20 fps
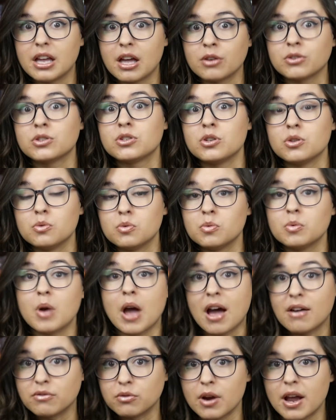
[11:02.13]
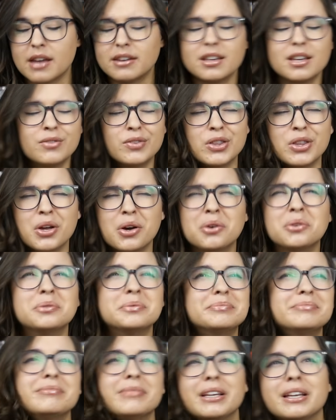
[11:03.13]
else you have read, even though
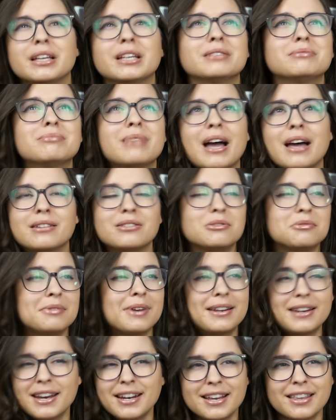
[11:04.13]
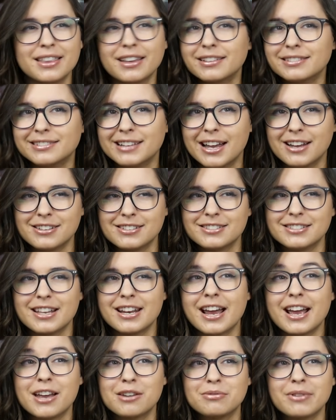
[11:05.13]
he hadn't read anything else
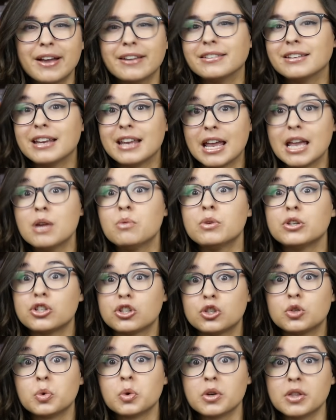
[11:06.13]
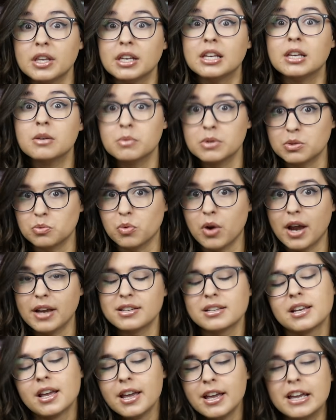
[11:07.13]
that I had read. He was sure that he was
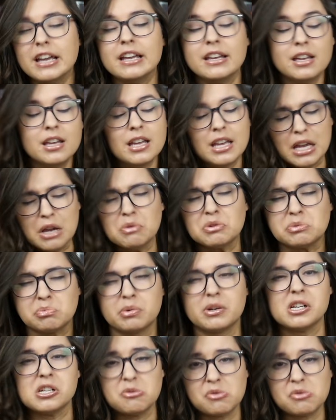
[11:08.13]
right. He was pretty